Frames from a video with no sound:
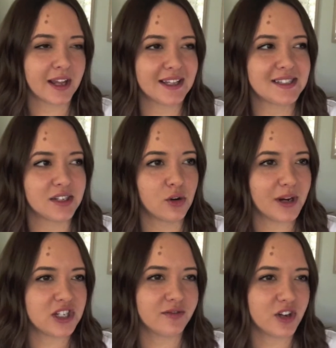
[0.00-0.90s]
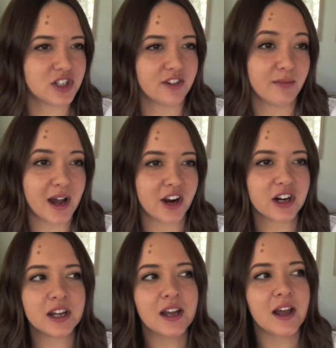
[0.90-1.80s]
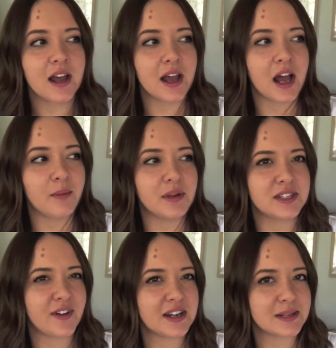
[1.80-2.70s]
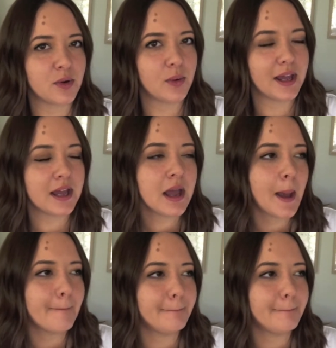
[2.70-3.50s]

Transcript: Like, it's the Norwegian version of Margaret, um, as far as I'm aware.